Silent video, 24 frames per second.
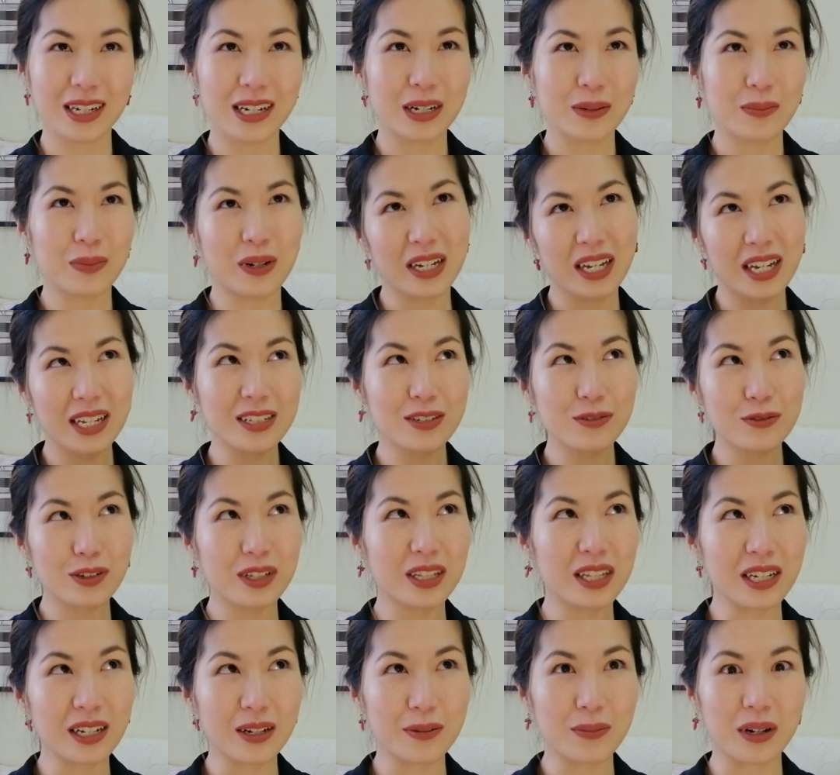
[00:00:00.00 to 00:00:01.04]
But I guess if we
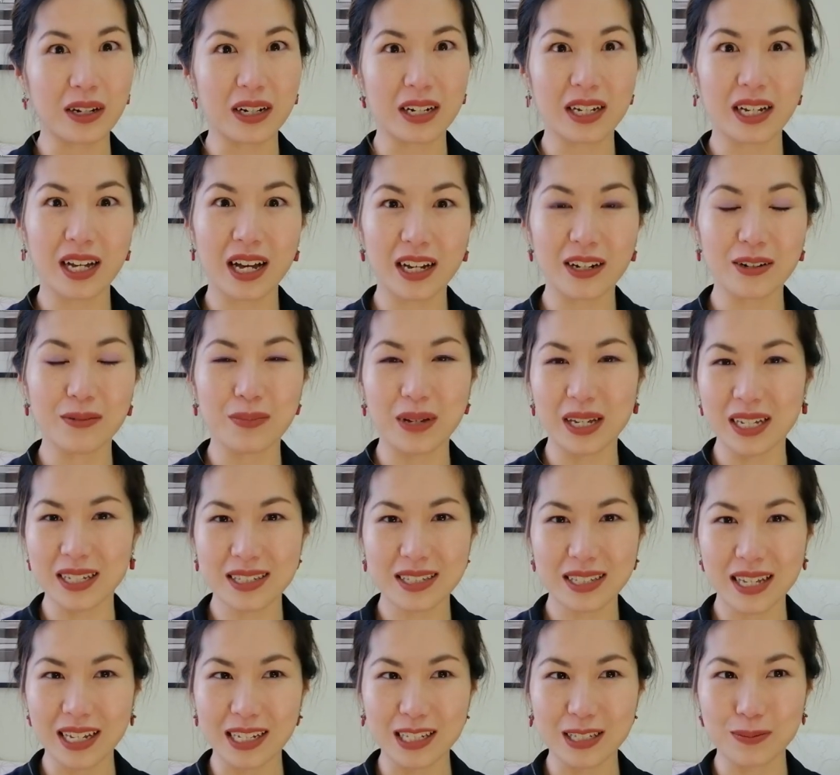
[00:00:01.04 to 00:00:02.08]
think about it, it kind of makes
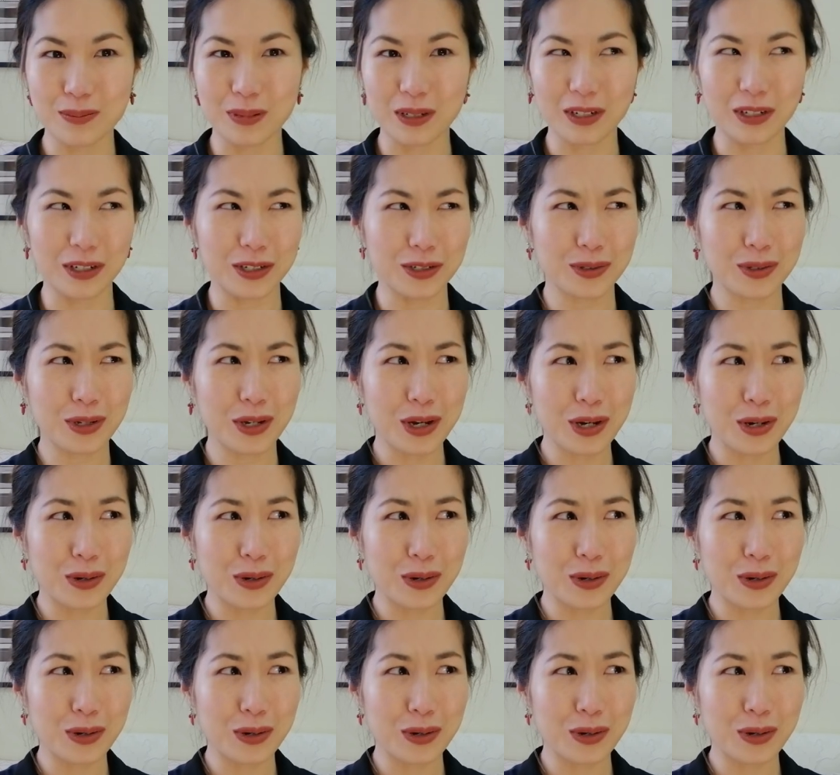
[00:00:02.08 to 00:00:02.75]
sense because